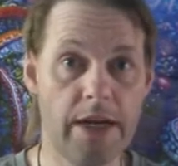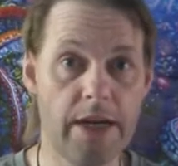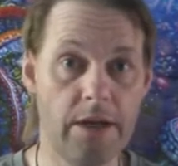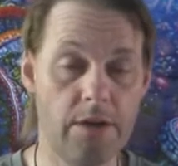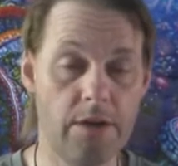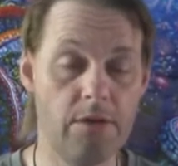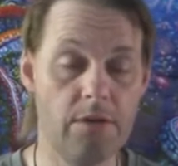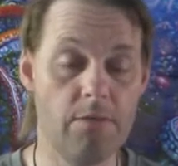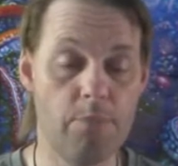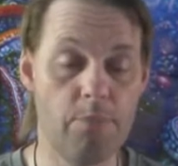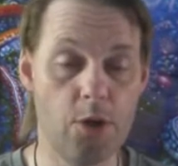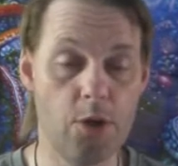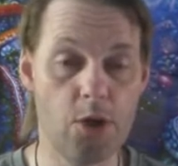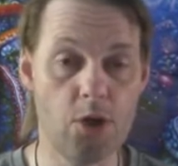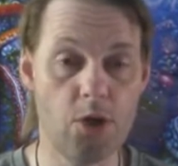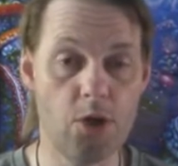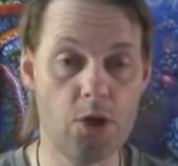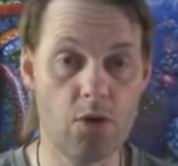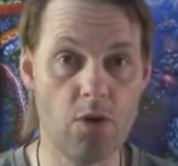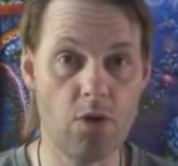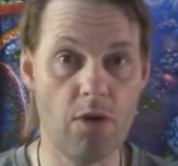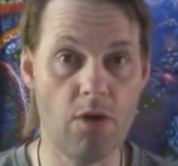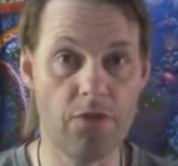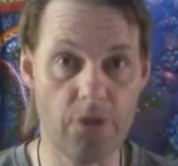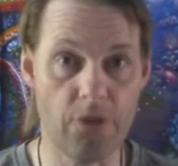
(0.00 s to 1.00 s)
and booster
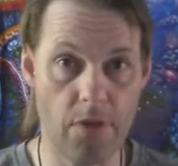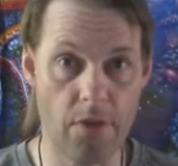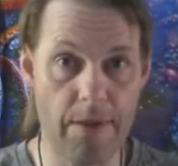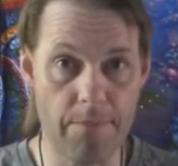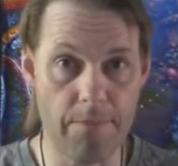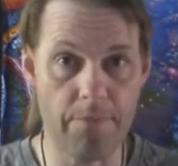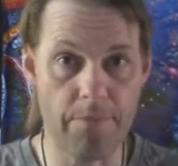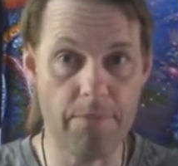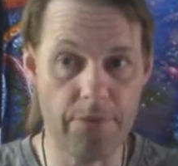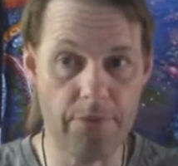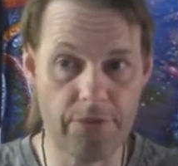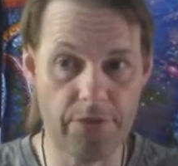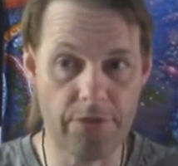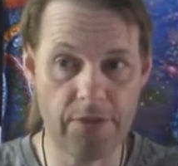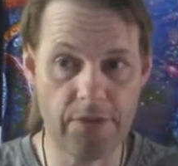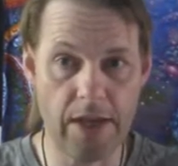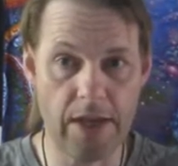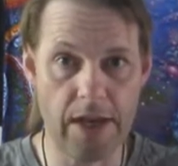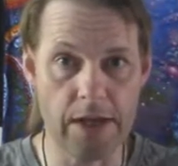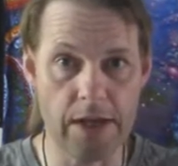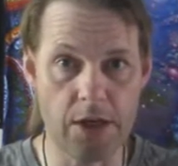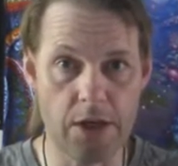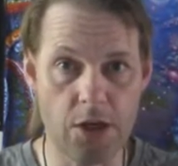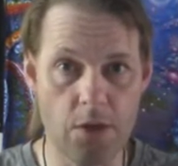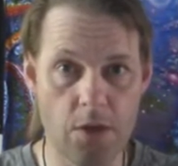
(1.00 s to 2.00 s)
draft. So that's
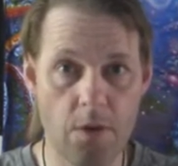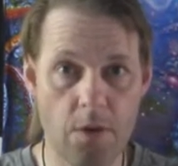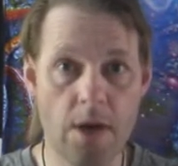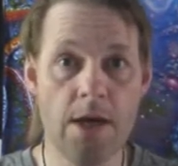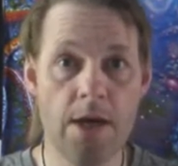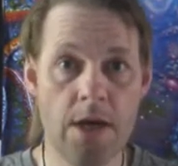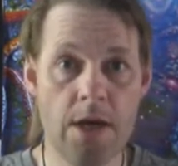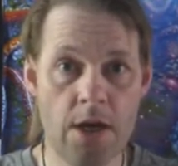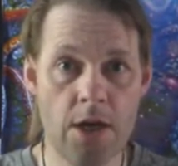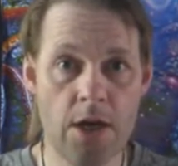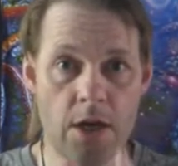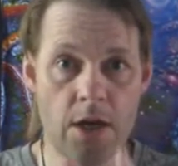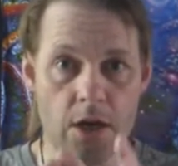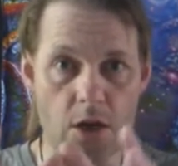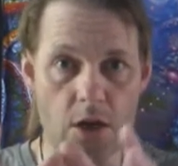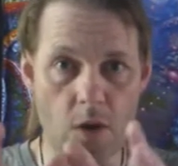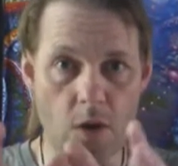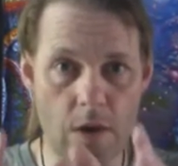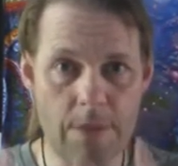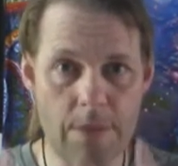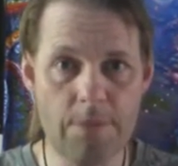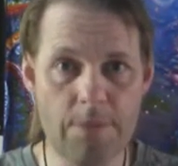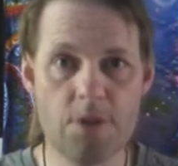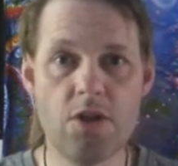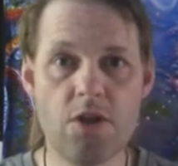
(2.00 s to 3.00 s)
telling you you're
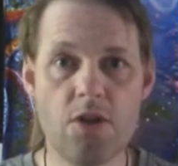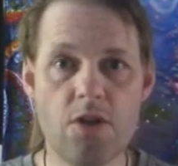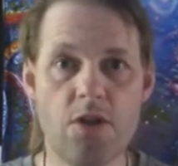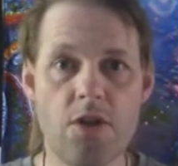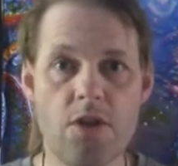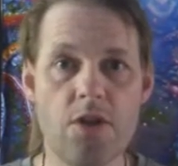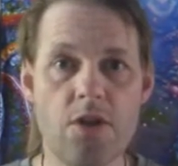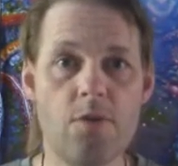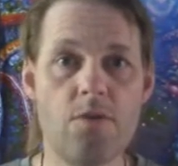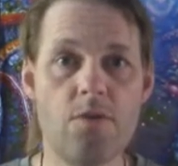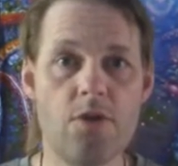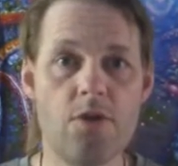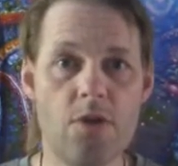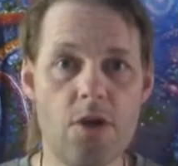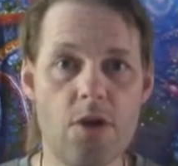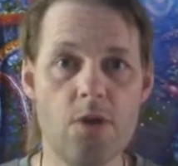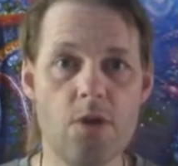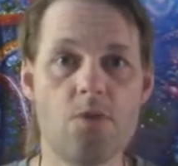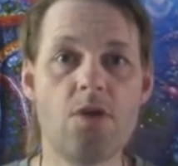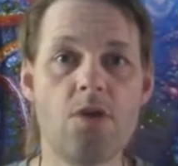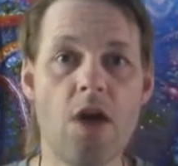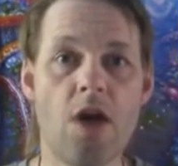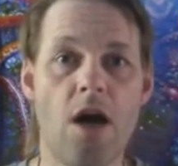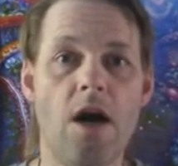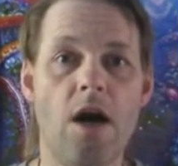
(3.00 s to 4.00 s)
limited to
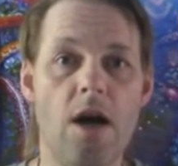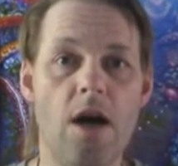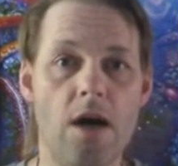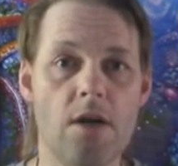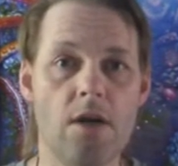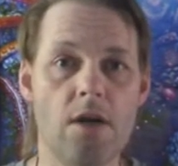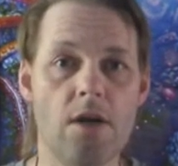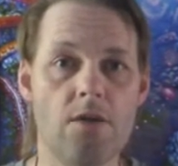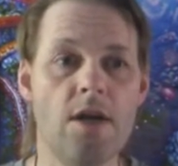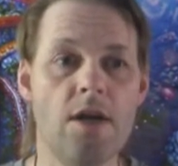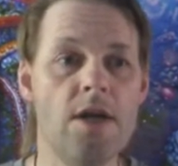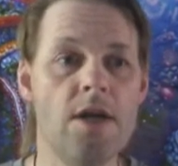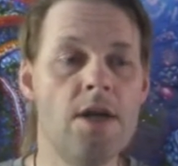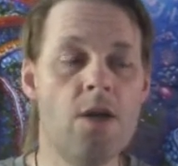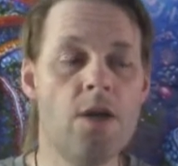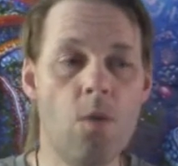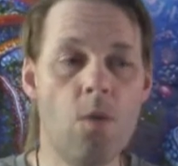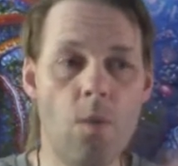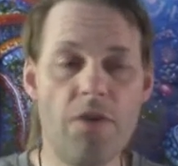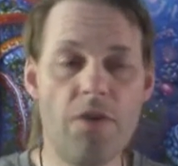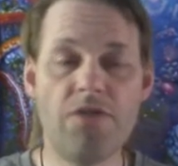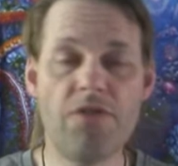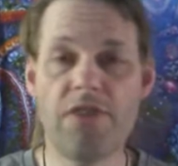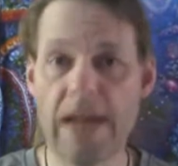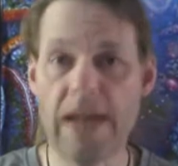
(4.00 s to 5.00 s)
those cards.
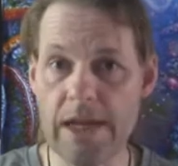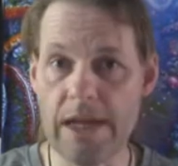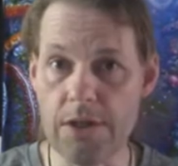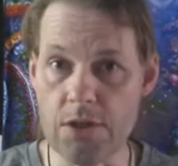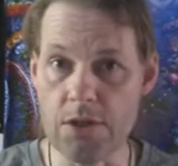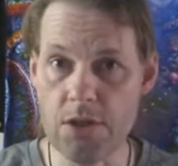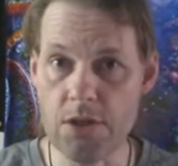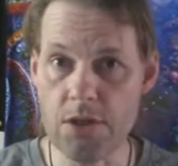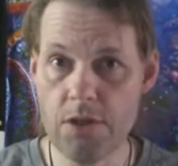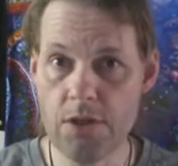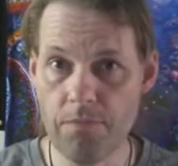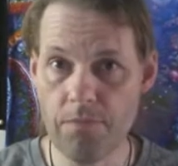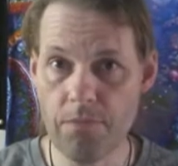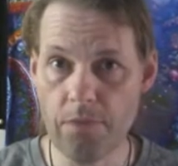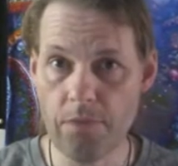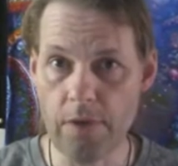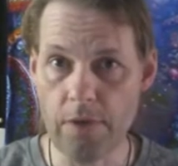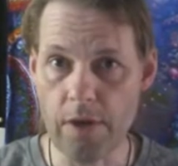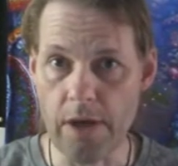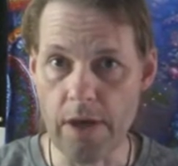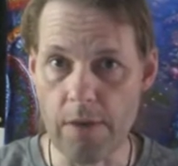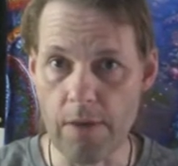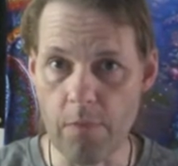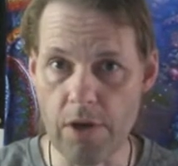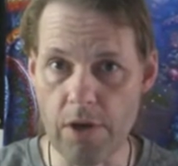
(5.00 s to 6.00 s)
With standard,
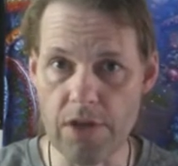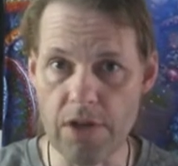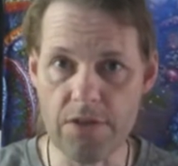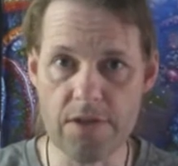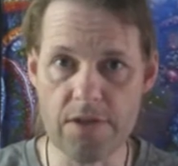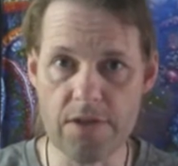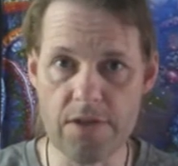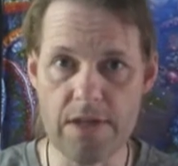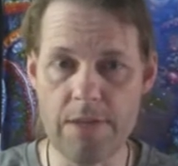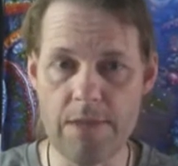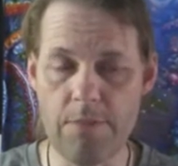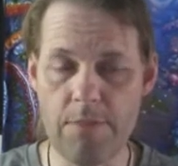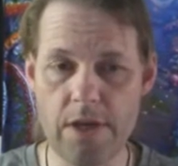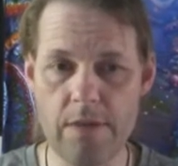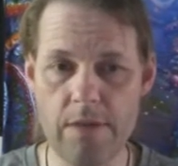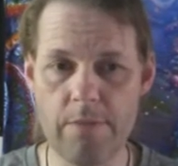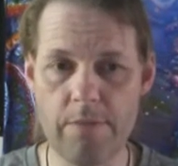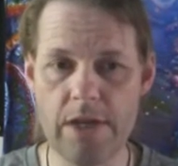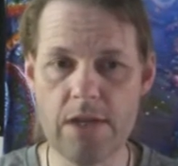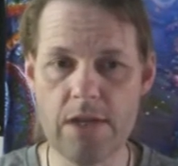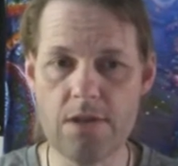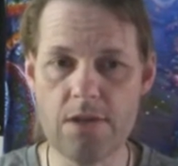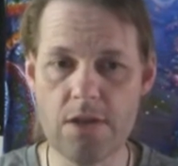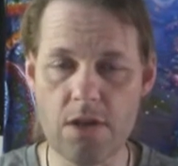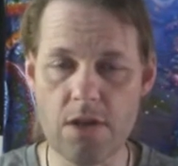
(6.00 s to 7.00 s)
when it says limit, it
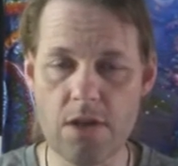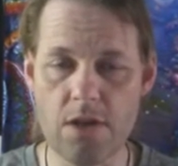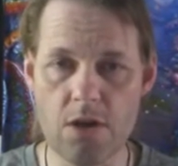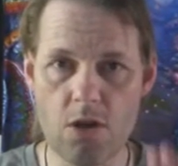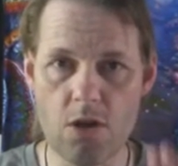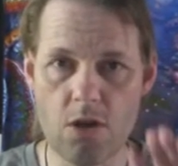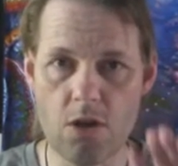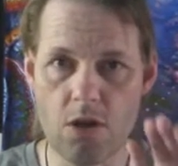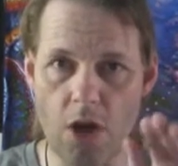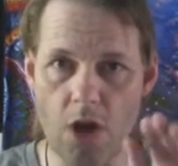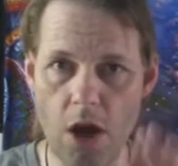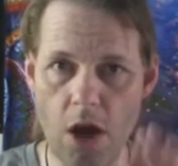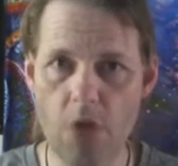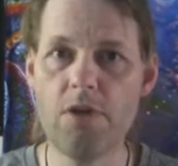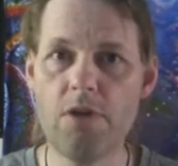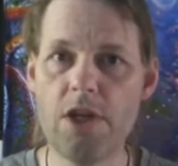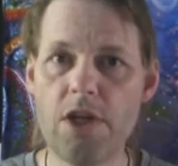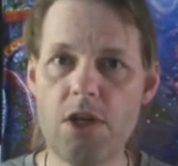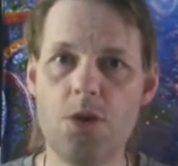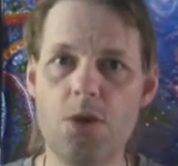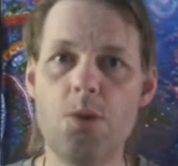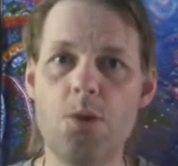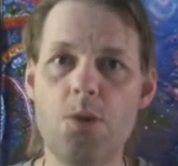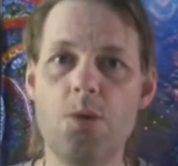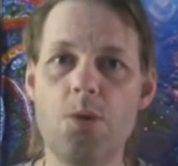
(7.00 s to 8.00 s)
means that you can only
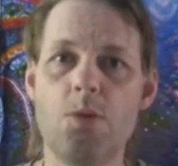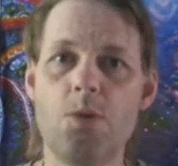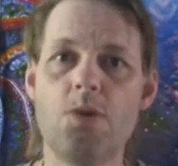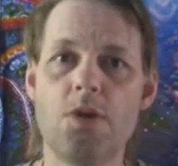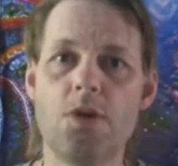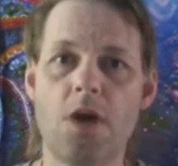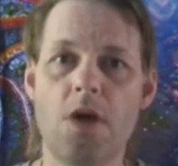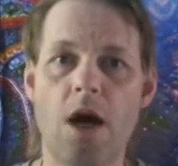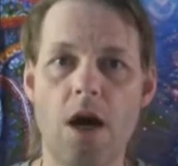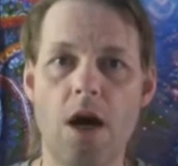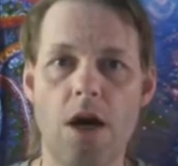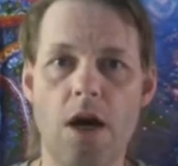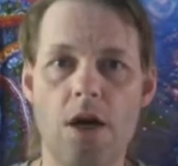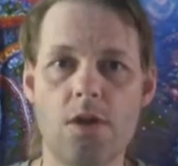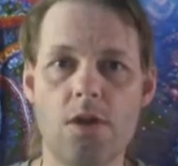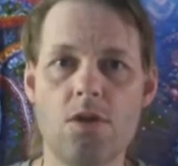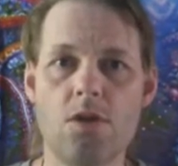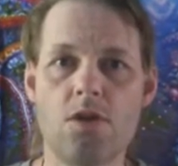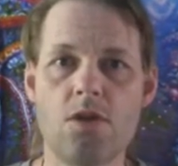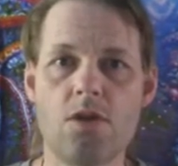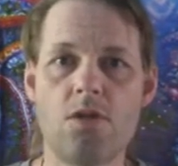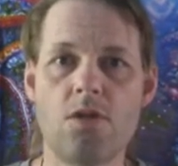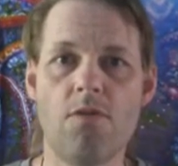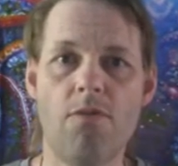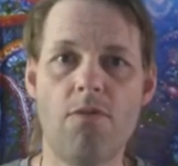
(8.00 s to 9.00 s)
use
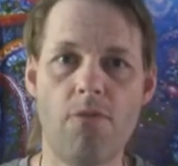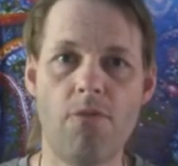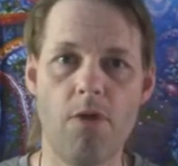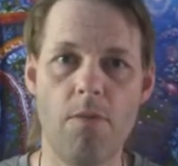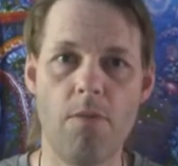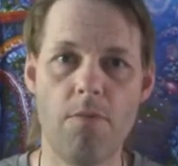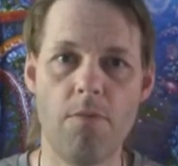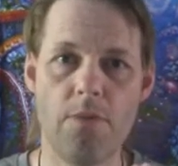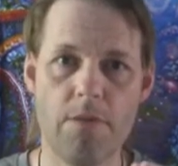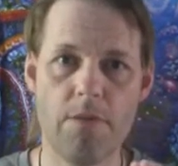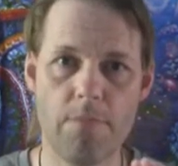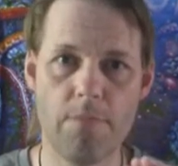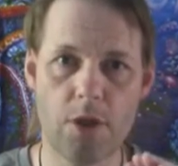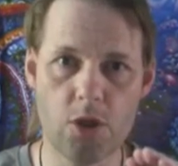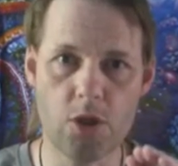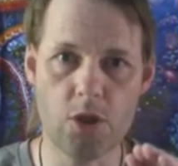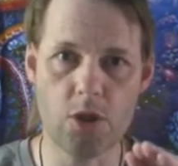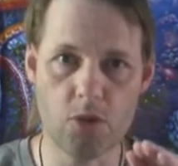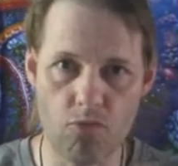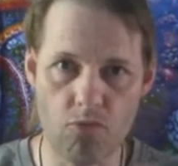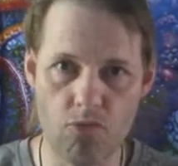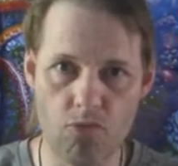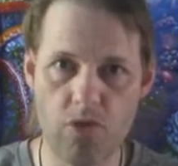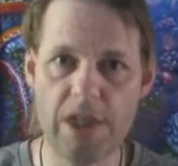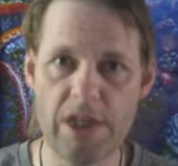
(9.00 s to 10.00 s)
cards from the most
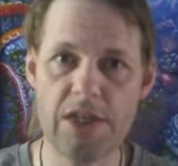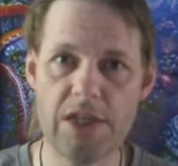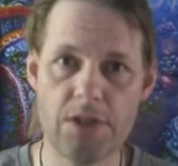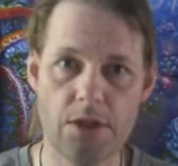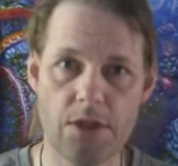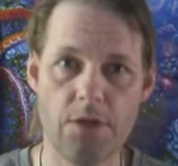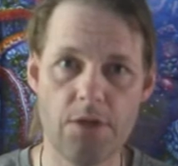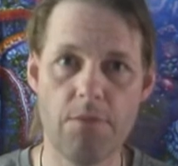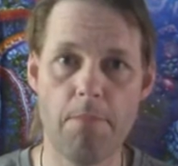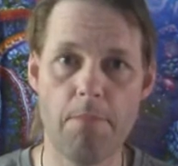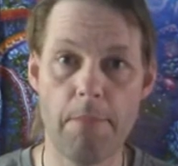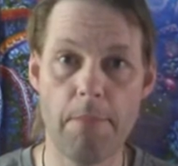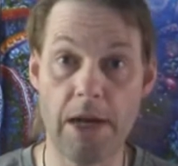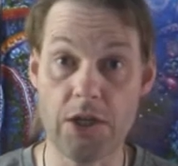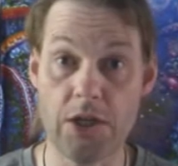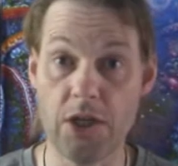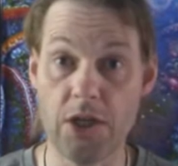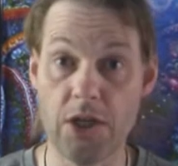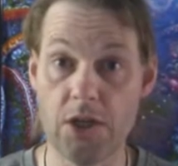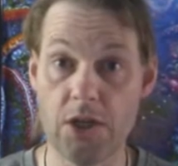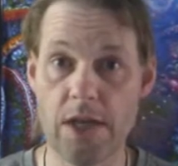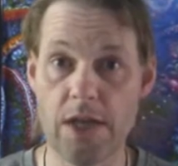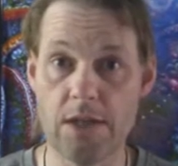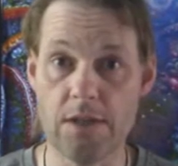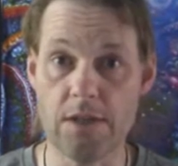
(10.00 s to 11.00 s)
recent Magic
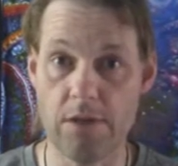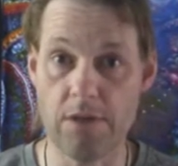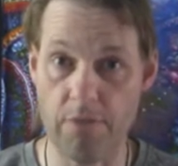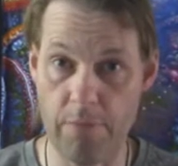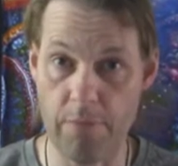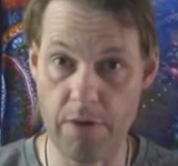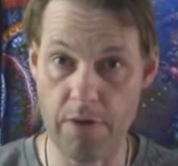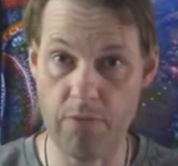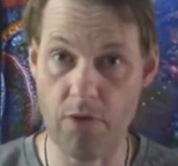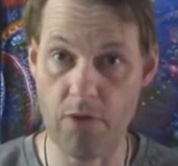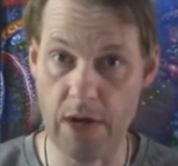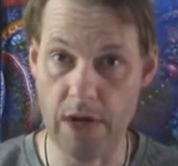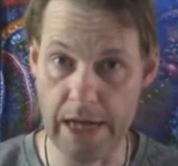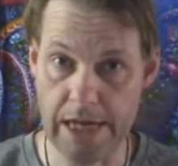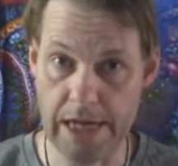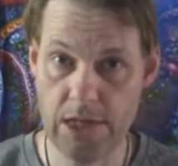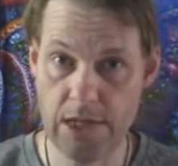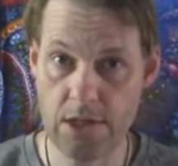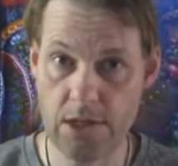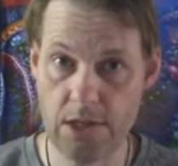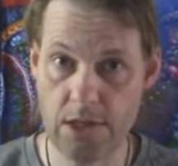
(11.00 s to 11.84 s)
sets that have been released.